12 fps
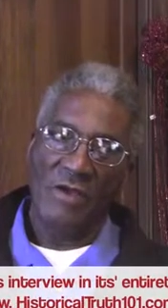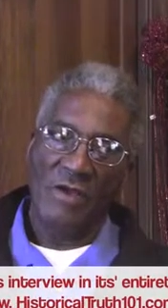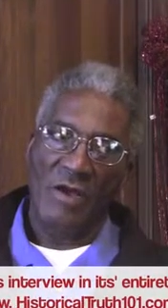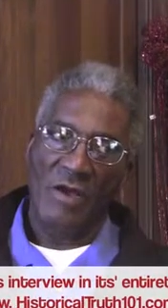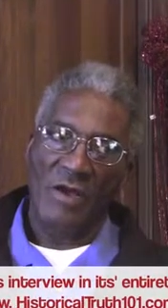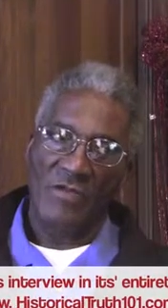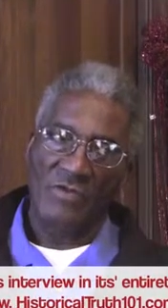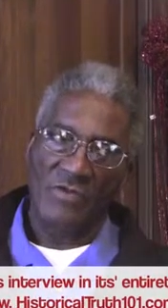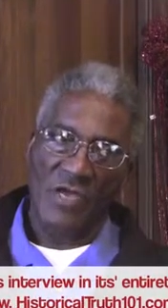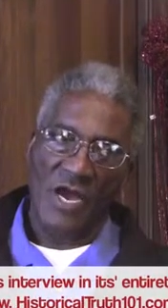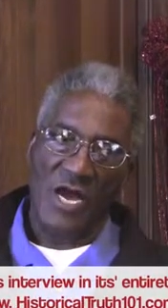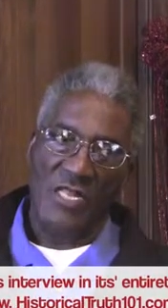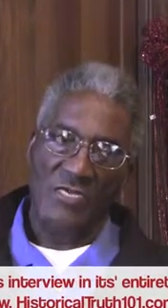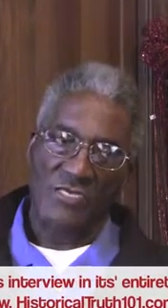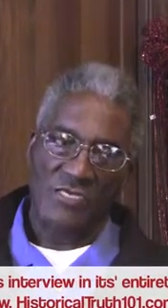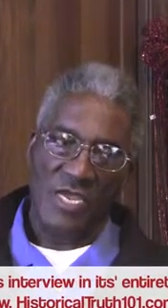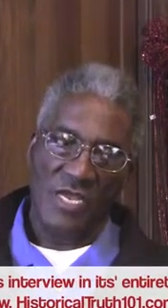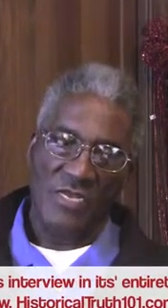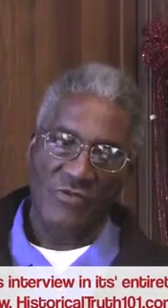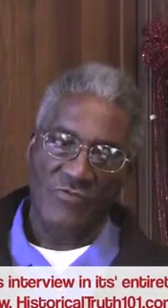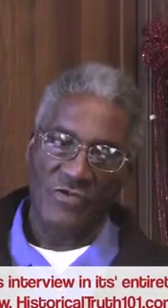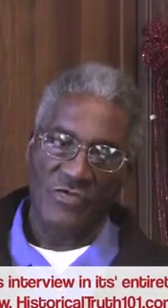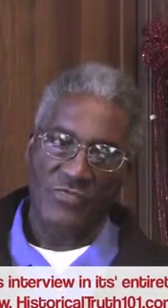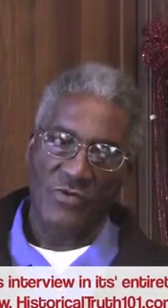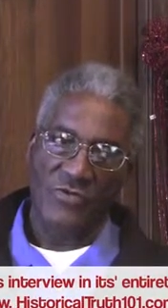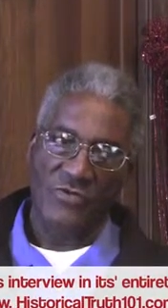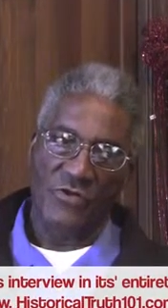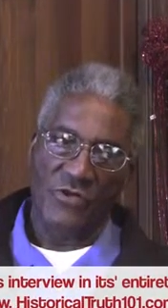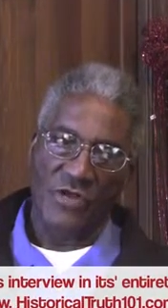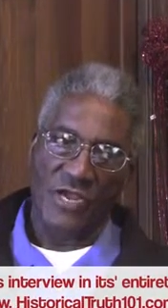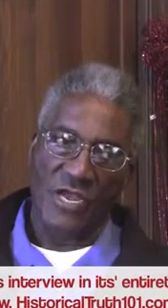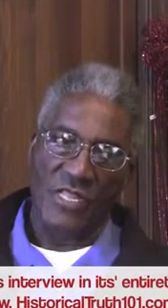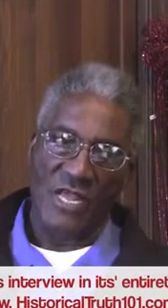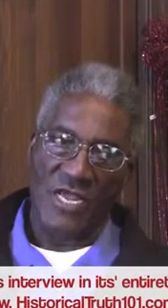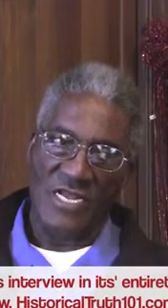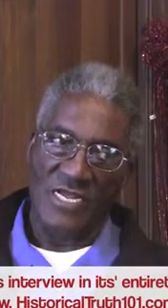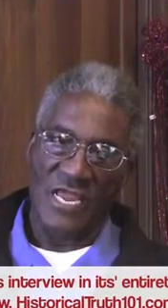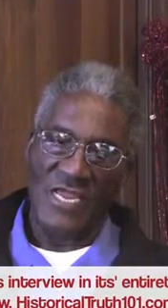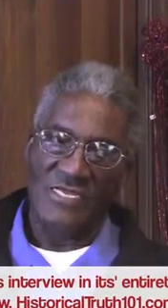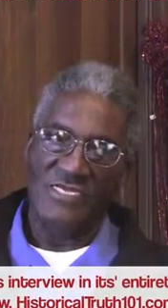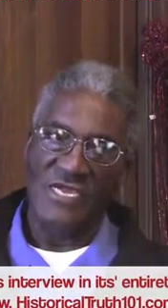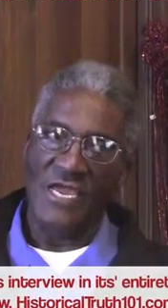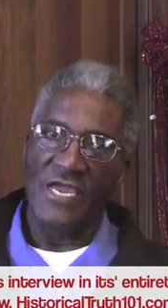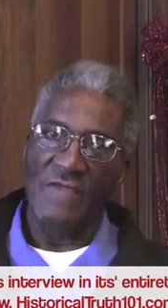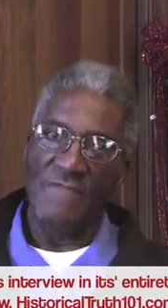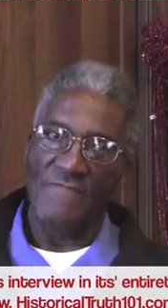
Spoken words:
to college down in Greensboro, North Carolina at A&T,